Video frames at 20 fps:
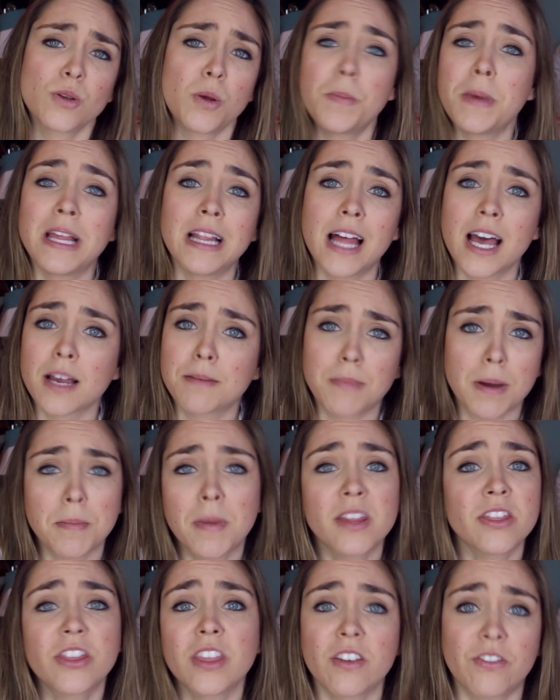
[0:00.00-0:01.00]
will be like my
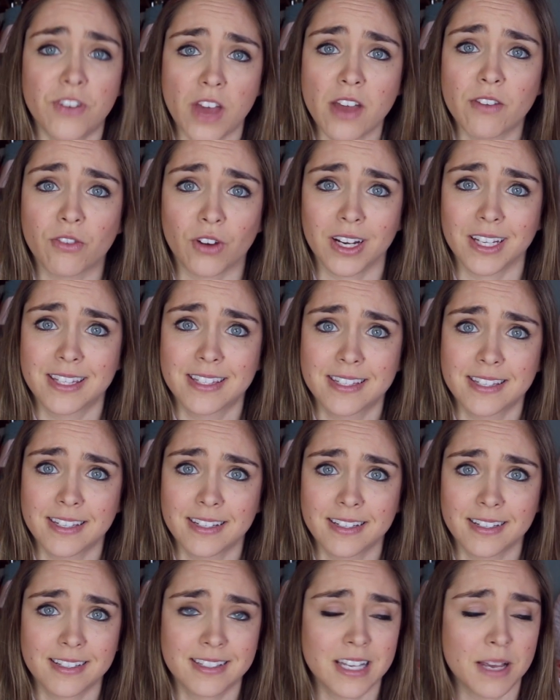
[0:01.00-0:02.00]
monthly
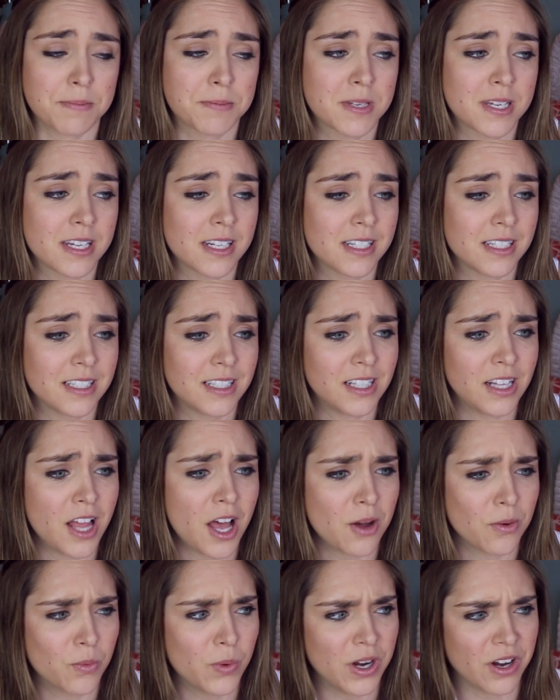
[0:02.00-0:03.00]
favorites, except a
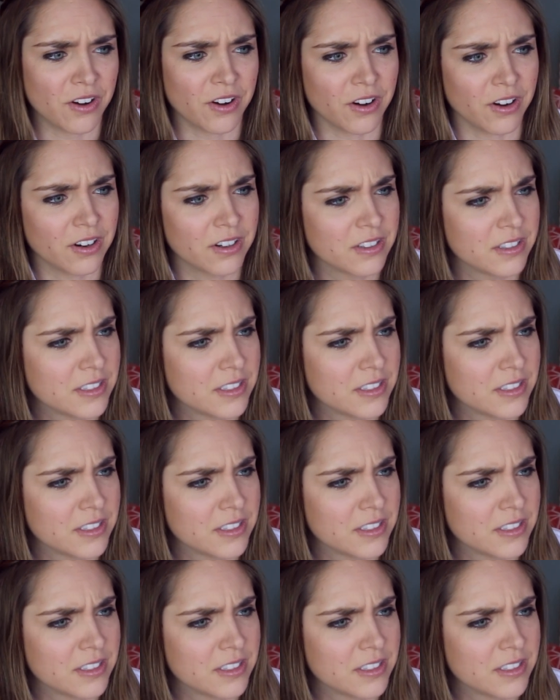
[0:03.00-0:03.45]
lot weirder.